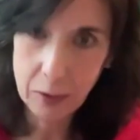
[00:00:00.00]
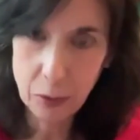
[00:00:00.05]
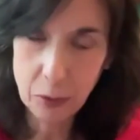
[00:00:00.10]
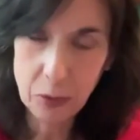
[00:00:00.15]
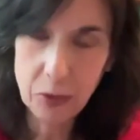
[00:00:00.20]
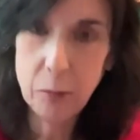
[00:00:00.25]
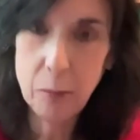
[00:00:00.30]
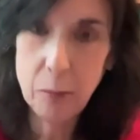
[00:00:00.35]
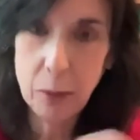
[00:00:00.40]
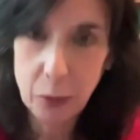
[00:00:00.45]

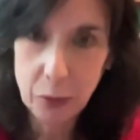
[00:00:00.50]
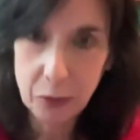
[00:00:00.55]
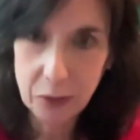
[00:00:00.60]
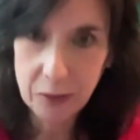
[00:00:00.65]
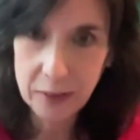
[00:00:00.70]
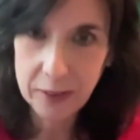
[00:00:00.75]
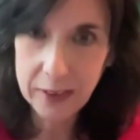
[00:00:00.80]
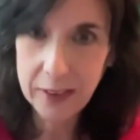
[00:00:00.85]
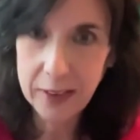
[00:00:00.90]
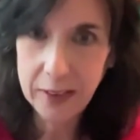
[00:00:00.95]

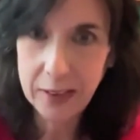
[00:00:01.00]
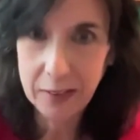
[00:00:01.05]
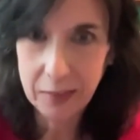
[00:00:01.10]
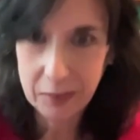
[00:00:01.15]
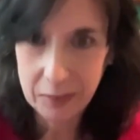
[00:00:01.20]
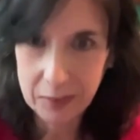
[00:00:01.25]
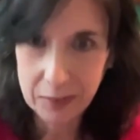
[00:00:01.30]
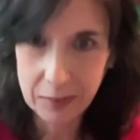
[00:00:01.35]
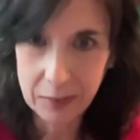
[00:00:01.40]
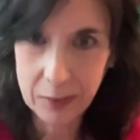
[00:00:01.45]
supposedly
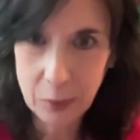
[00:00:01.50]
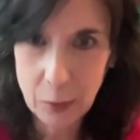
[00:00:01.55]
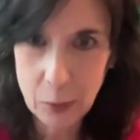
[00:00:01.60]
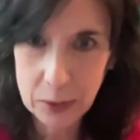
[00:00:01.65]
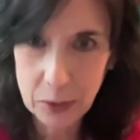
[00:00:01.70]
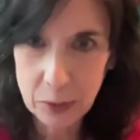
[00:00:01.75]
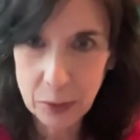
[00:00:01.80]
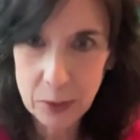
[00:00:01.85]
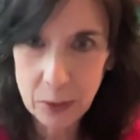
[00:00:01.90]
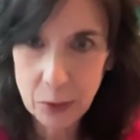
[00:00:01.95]
is
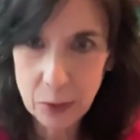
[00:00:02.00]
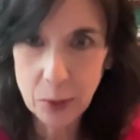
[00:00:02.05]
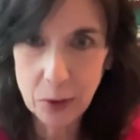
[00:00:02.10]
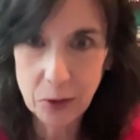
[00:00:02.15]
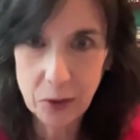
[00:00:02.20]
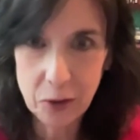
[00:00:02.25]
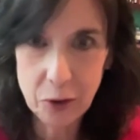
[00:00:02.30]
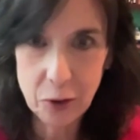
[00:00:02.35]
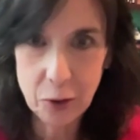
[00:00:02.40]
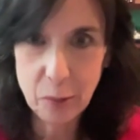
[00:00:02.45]
going to
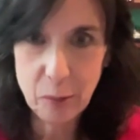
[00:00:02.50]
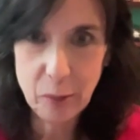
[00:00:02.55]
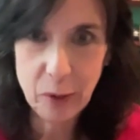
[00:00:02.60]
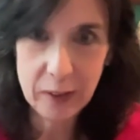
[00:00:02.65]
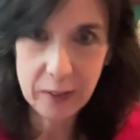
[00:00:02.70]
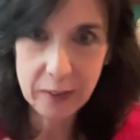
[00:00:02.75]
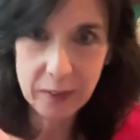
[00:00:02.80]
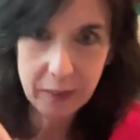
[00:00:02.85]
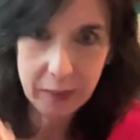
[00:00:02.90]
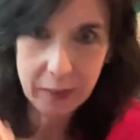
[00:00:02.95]
endorse Joe
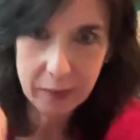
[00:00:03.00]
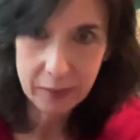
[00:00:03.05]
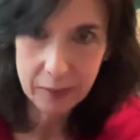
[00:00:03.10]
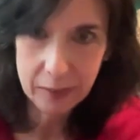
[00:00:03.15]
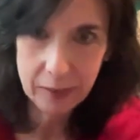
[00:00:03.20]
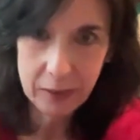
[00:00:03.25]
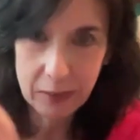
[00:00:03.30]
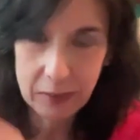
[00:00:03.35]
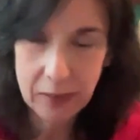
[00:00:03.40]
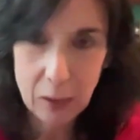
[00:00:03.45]

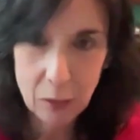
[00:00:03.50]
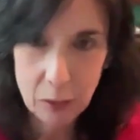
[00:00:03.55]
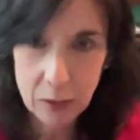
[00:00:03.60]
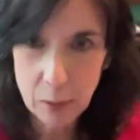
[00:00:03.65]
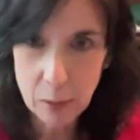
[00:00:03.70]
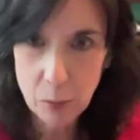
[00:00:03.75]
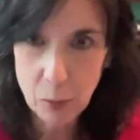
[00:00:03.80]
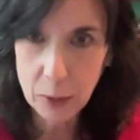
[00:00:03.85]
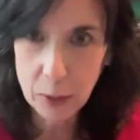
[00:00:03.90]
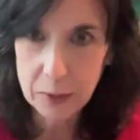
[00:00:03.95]
Biden, that'll
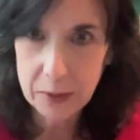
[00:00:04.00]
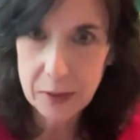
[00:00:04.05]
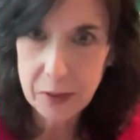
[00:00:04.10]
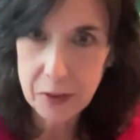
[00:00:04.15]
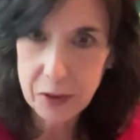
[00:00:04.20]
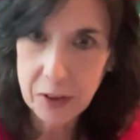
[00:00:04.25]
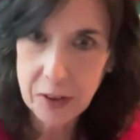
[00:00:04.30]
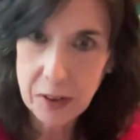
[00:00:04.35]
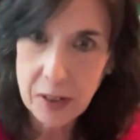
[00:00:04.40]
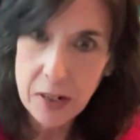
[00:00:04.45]
get more
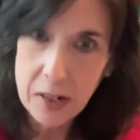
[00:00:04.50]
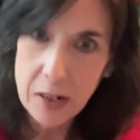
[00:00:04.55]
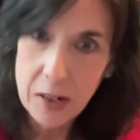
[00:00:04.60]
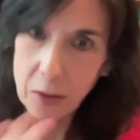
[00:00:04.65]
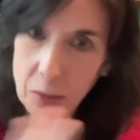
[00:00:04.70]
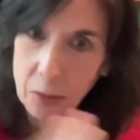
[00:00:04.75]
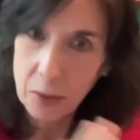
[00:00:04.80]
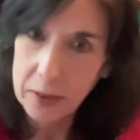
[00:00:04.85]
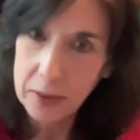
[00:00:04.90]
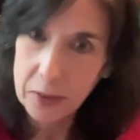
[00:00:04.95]
attention,
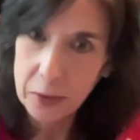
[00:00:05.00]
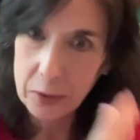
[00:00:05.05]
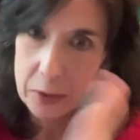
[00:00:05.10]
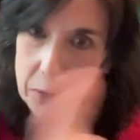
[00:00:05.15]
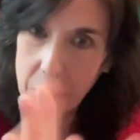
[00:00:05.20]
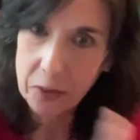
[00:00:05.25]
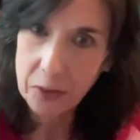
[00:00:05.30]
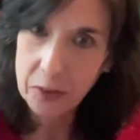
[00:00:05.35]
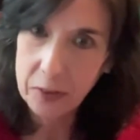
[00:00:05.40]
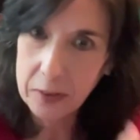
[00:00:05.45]
right? So
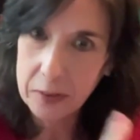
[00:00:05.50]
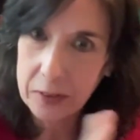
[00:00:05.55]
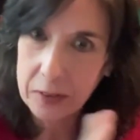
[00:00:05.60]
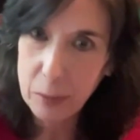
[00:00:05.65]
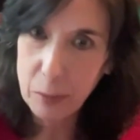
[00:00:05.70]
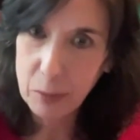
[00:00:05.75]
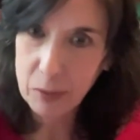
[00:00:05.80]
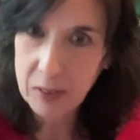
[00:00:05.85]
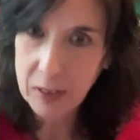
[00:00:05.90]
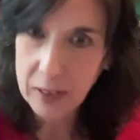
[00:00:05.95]
there's the
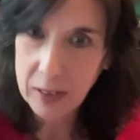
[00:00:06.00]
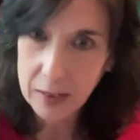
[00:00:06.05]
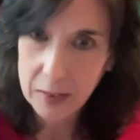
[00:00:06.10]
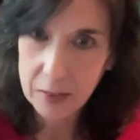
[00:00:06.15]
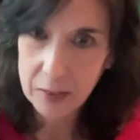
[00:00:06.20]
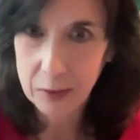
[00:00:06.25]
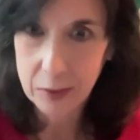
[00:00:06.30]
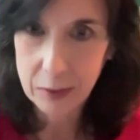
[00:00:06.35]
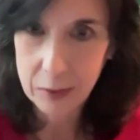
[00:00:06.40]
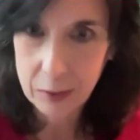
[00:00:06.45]
deep
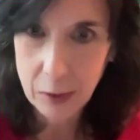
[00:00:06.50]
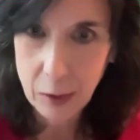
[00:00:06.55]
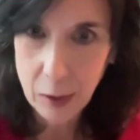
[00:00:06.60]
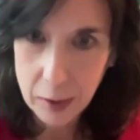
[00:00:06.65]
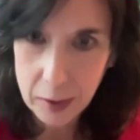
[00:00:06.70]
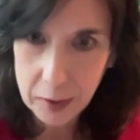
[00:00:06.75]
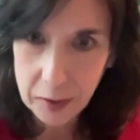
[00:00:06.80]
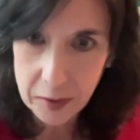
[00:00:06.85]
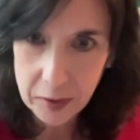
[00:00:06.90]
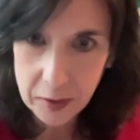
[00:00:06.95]
state
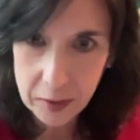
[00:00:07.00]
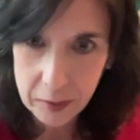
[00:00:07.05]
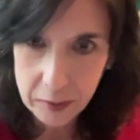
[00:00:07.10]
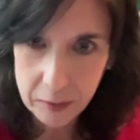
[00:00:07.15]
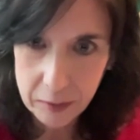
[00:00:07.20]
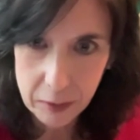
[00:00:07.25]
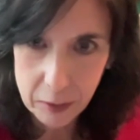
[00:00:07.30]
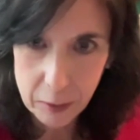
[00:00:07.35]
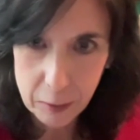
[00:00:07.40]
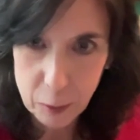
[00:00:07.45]
causing
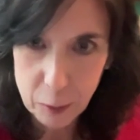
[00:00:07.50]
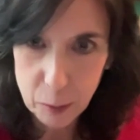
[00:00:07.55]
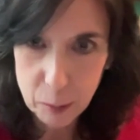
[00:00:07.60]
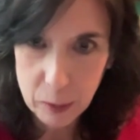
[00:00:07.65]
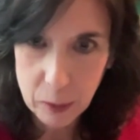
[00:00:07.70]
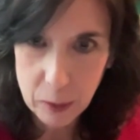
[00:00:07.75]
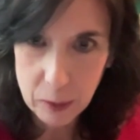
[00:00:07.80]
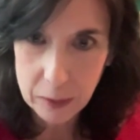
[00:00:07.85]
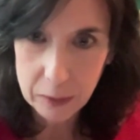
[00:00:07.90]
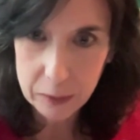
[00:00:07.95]
the
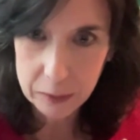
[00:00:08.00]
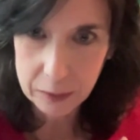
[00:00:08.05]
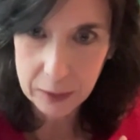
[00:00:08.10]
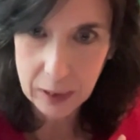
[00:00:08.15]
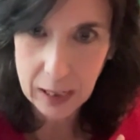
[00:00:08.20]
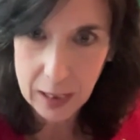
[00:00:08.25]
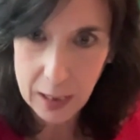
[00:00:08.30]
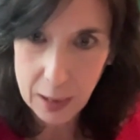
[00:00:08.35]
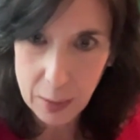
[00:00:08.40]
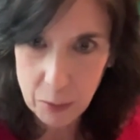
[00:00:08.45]
football
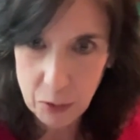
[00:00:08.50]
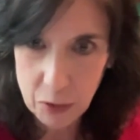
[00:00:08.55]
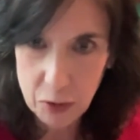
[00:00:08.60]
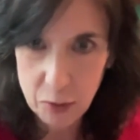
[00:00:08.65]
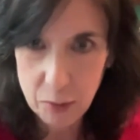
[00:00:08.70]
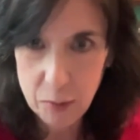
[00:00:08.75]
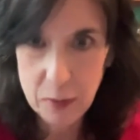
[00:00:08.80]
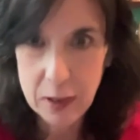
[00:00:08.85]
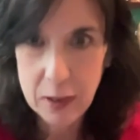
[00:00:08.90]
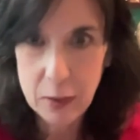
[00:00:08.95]
game
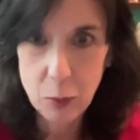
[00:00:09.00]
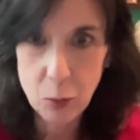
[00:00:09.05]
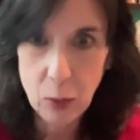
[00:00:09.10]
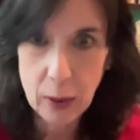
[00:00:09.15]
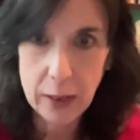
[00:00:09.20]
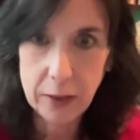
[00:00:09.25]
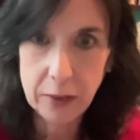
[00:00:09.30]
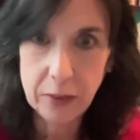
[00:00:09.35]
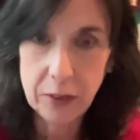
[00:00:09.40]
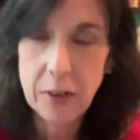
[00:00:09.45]
to be
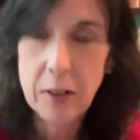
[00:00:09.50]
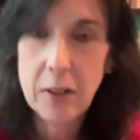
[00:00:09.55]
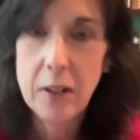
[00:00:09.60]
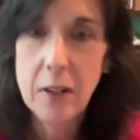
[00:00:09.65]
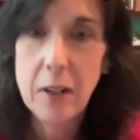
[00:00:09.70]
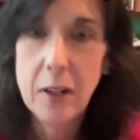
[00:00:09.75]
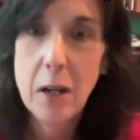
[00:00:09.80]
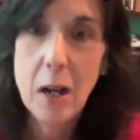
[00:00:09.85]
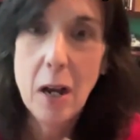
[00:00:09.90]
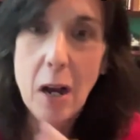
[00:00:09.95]
rigged.
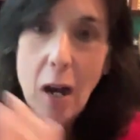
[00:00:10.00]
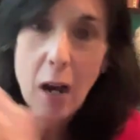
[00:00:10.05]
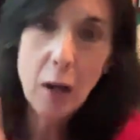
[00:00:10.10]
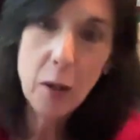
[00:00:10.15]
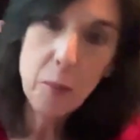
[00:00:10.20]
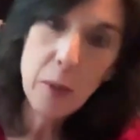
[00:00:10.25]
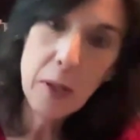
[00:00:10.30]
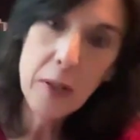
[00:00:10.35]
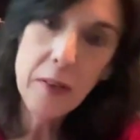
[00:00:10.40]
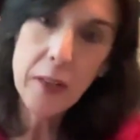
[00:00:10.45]

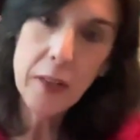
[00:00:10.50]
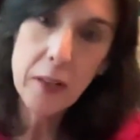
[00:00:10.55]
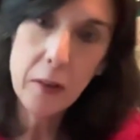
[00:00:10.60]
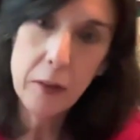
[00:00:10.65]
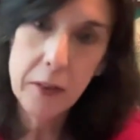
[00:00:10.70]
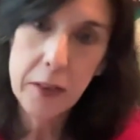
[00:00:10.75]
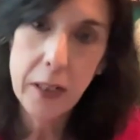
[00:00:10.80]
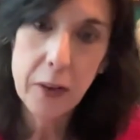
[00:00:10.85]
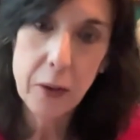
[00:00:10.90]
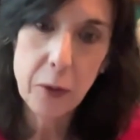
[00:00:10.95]
And then
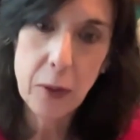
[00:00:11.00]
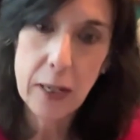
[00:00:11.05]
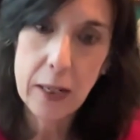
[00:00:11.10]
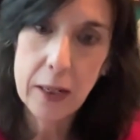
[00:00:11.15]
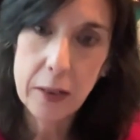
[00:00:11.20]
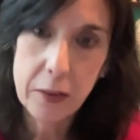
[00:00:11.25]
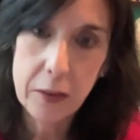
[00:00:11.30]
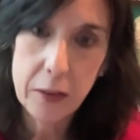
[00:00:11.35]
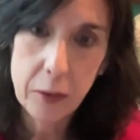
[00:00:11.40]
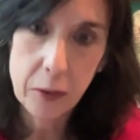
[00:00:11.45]
on the other
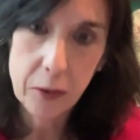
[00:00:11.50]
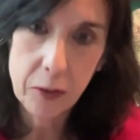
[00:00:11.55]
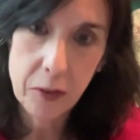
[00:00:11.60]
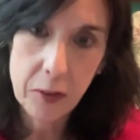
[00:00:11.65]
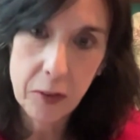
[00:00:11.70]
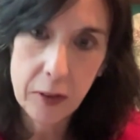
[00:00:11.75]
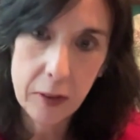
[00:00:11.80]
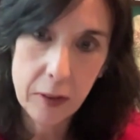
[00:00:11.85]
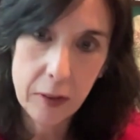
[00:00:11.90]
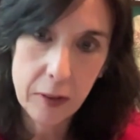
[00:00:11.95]
hand, there's
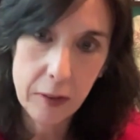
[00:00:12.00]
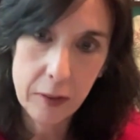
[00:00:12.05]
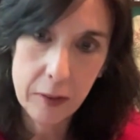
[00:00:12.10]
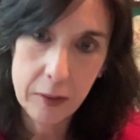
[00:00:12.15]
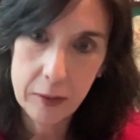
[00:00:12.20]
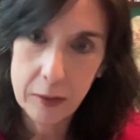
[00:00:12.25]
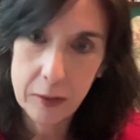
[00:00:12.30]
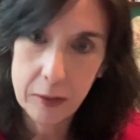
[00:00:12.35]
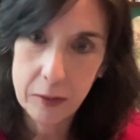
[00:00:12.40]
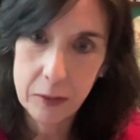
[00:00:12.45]

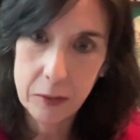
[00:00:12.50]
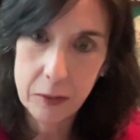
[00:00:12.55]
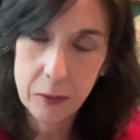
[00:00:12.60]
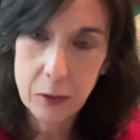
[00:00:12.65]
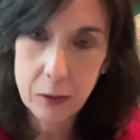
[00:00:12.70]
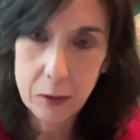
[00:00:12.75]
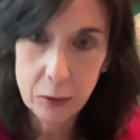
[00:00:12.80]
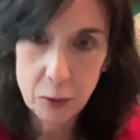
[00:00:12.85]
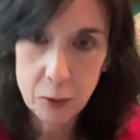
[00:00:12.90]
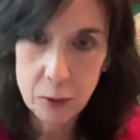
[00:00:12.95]
the
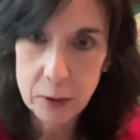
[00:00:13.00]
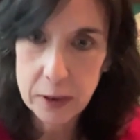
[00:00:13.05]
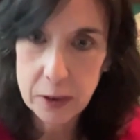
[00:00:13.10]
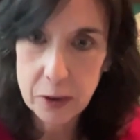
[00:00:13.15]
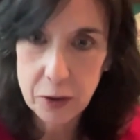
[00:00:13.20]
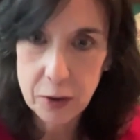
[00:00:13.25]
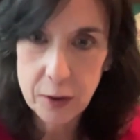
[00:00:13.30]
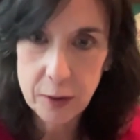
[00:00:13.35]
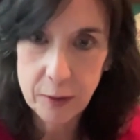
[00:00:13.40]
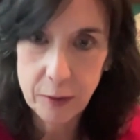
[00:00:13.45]
long
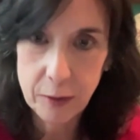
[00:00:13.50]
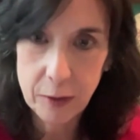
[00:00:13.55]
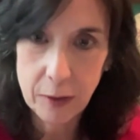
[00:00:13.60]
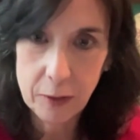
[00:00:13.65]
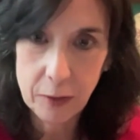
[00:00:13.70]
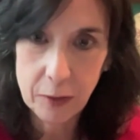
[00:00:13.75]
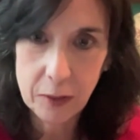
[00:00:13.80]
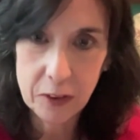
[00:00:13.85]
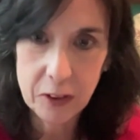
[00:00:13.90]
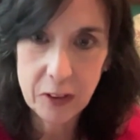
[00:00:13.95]
tradition of
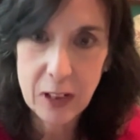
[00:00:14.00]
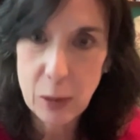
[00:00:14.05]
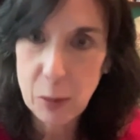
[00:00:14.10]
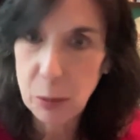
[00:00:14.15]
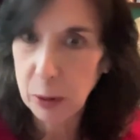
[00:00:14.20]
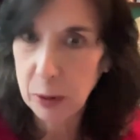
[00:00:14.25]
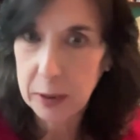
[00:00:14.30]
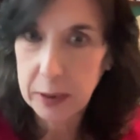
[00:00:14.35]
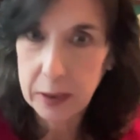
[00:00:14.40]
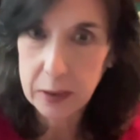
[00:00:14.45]

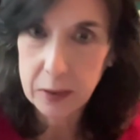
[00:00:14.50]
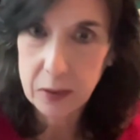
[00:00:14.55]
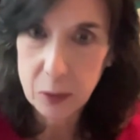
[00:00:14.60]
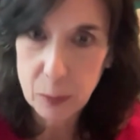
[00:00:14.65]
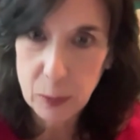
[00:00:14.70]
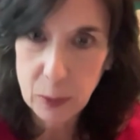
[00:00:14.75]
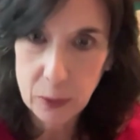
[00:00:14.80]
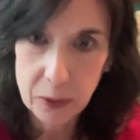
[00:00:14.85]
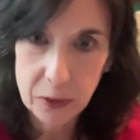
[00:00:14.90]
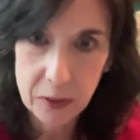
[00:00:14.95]
celebrity
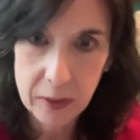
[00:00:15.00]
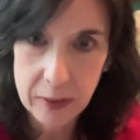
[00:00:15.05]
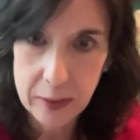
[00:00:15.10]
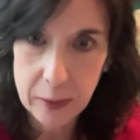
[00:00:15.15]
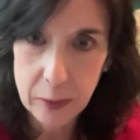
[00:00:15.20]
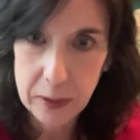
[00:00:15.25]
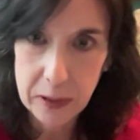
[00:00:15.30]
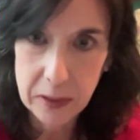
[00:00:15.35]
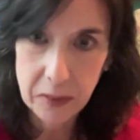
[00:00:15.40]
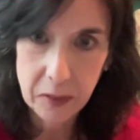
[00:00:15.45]
conspiracy
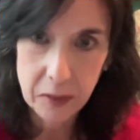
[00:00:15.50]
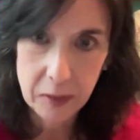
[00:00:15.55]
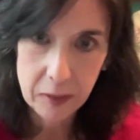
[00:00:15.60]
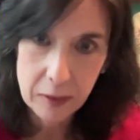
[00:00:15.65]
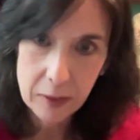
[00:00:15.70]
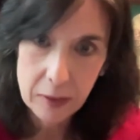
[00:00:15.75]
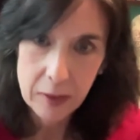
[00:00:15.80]
theories.